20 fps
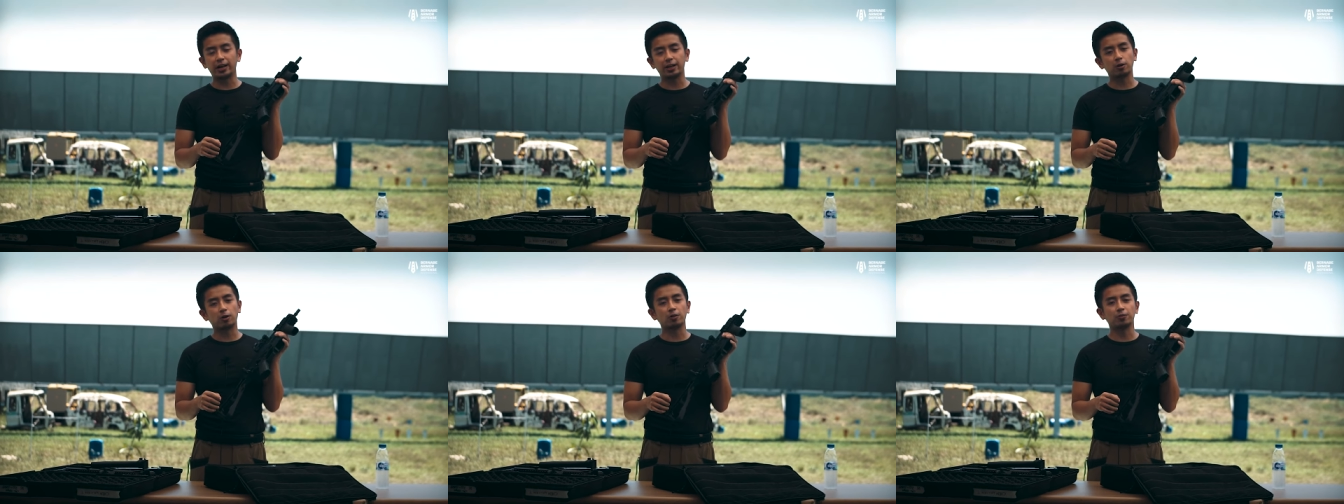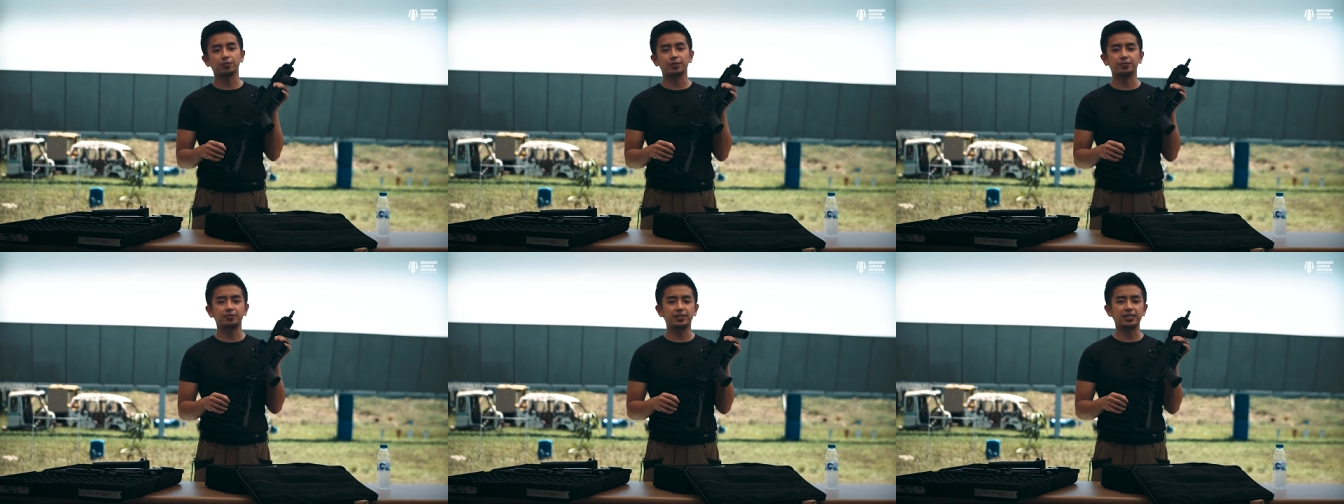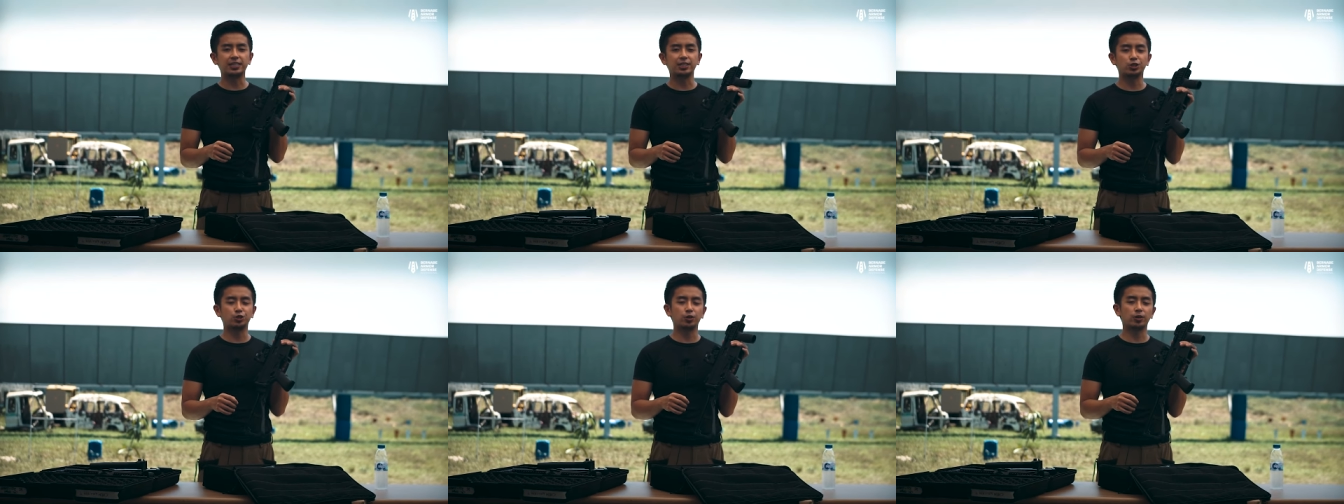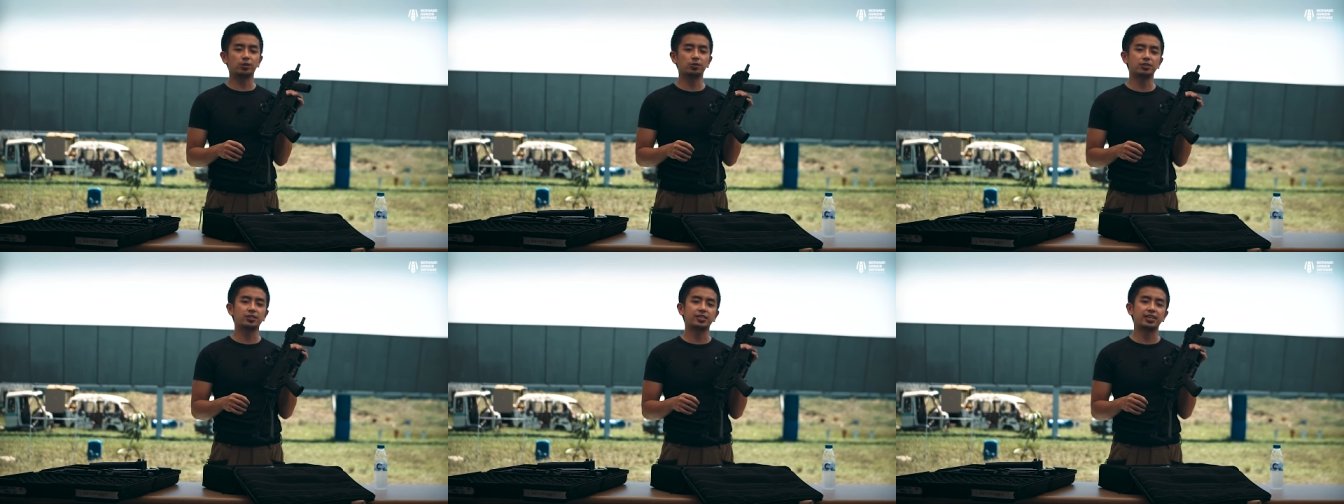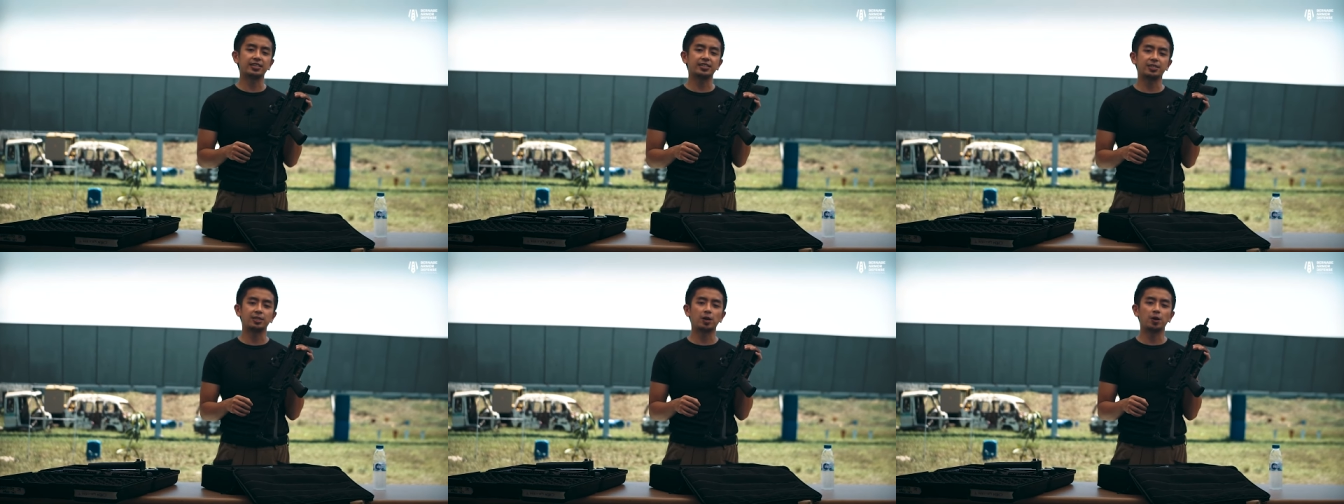R fifteen trigger
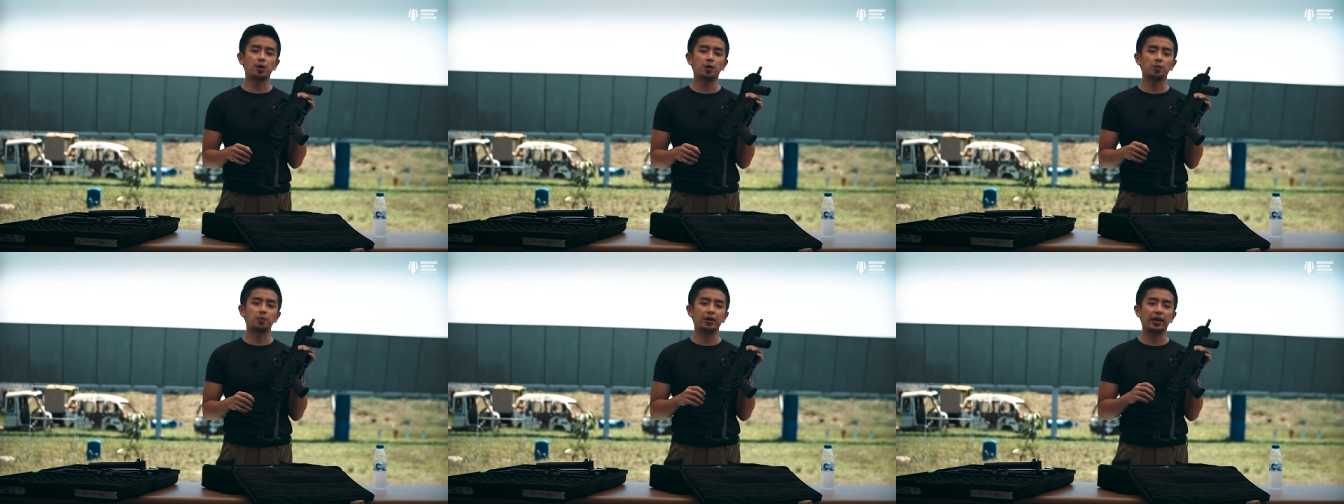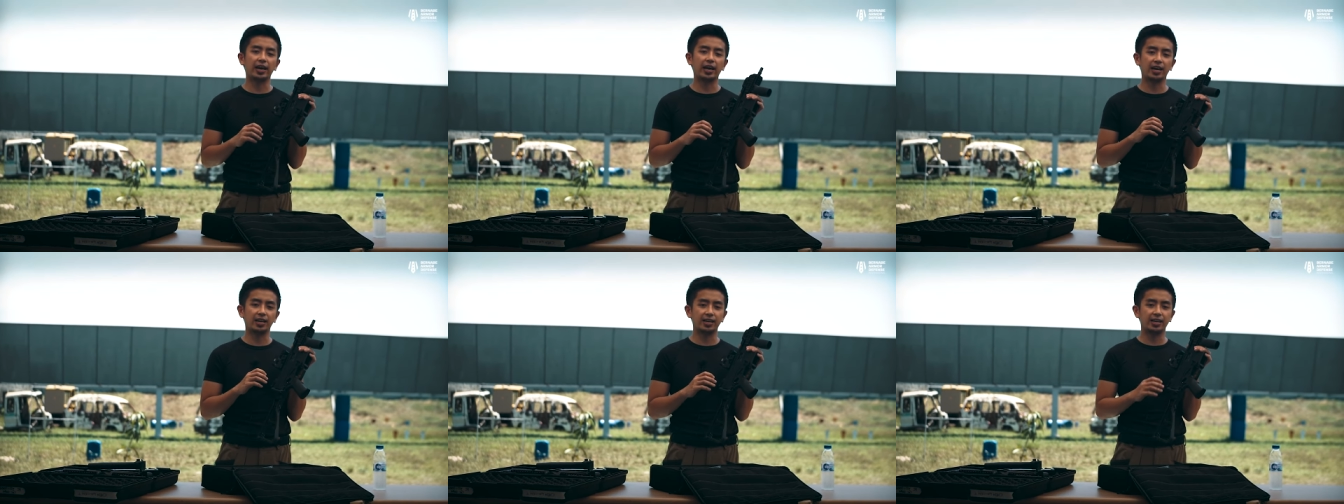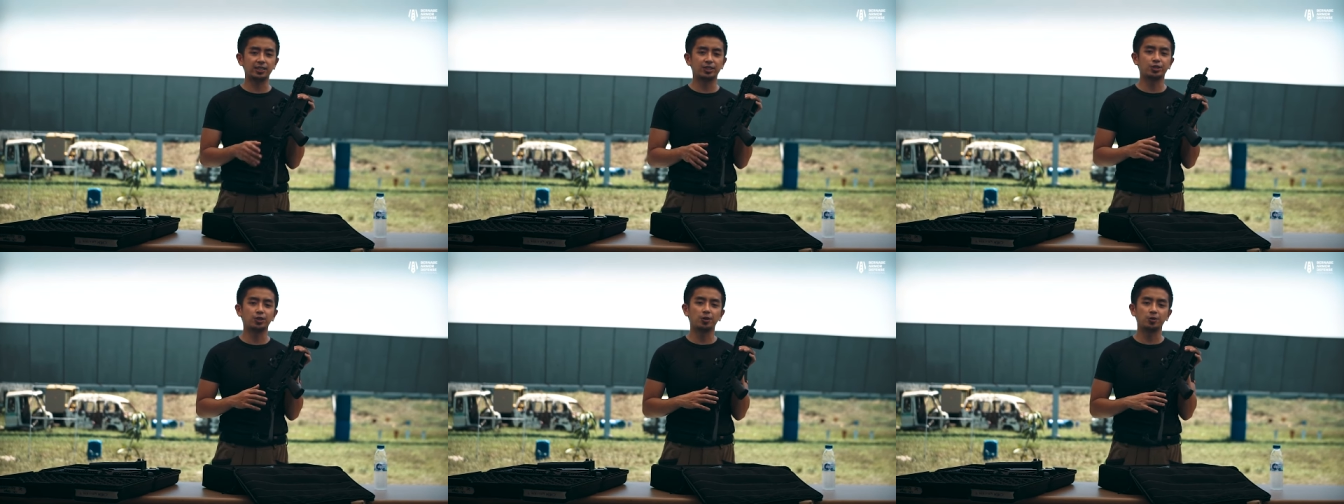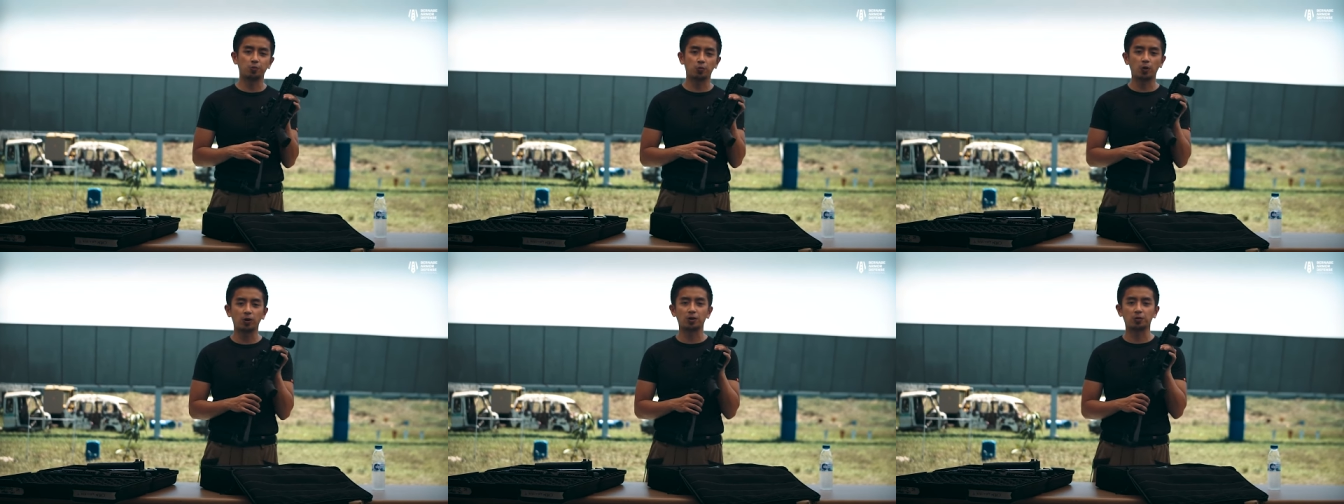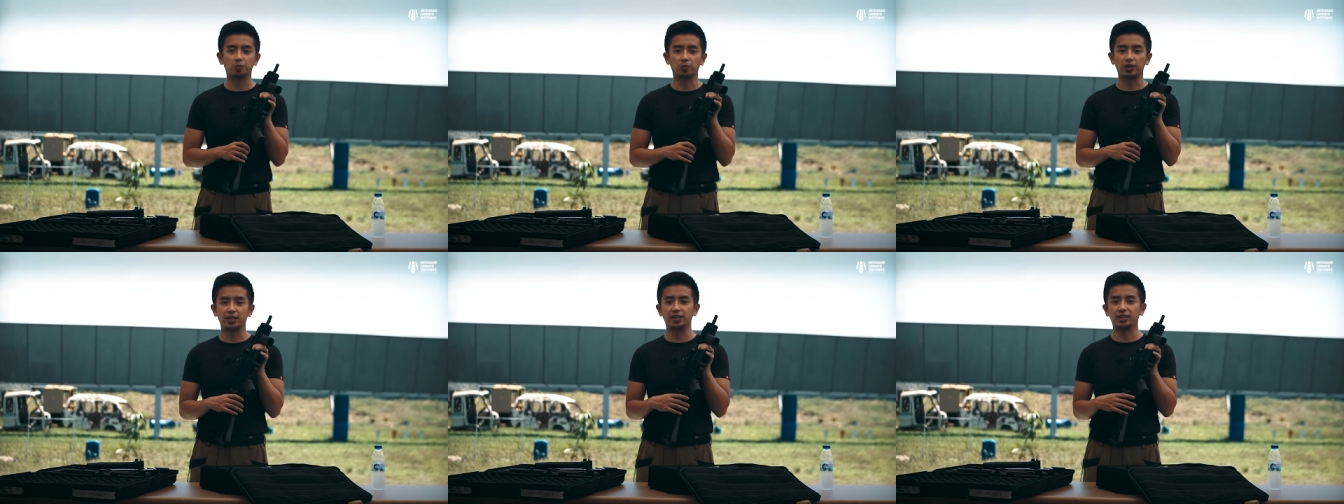system and it should work
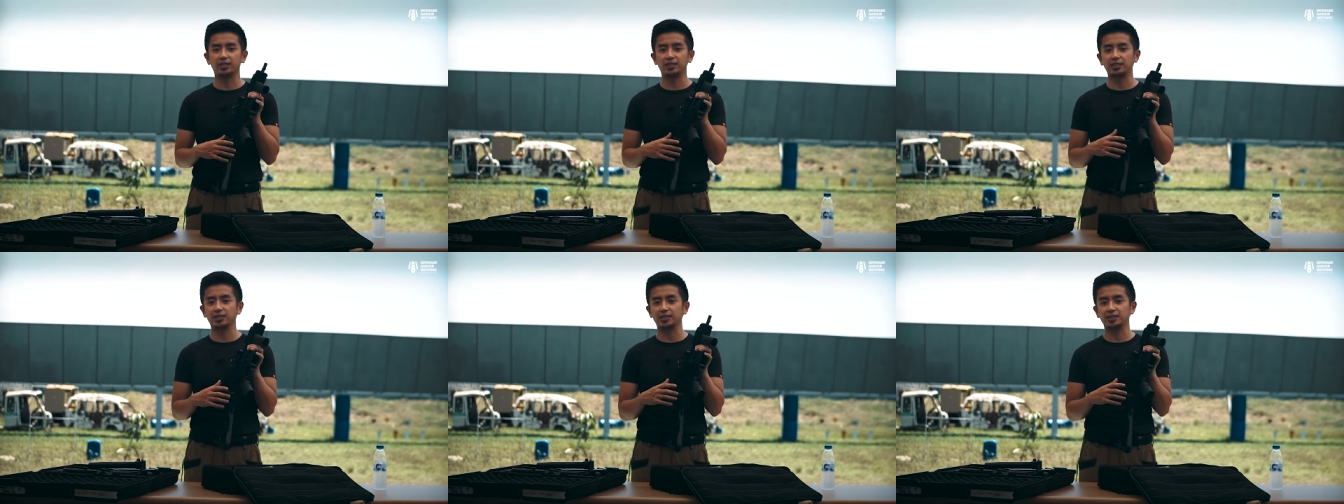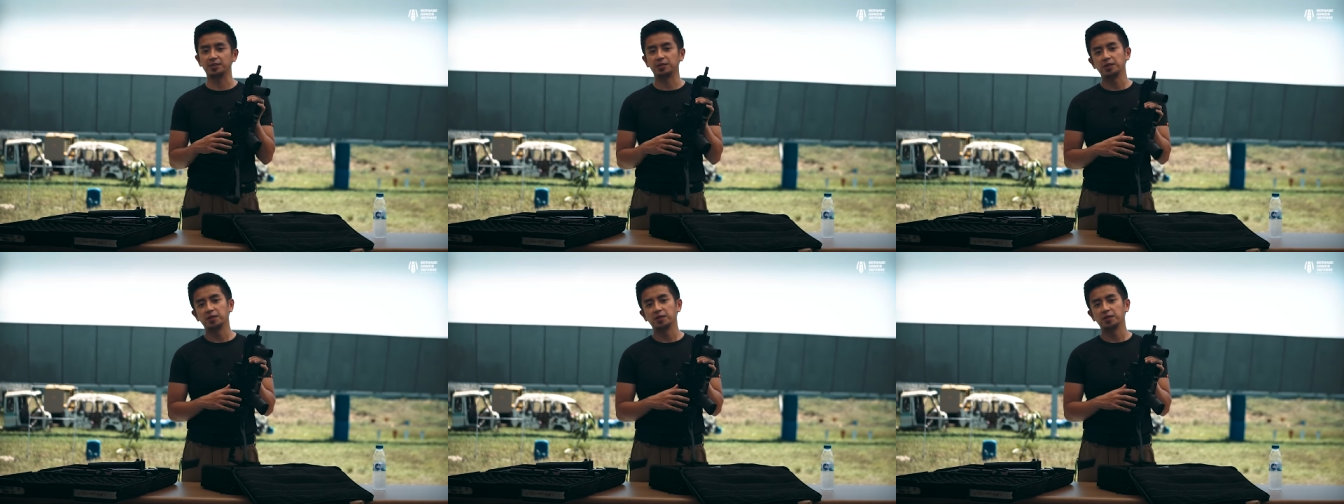with the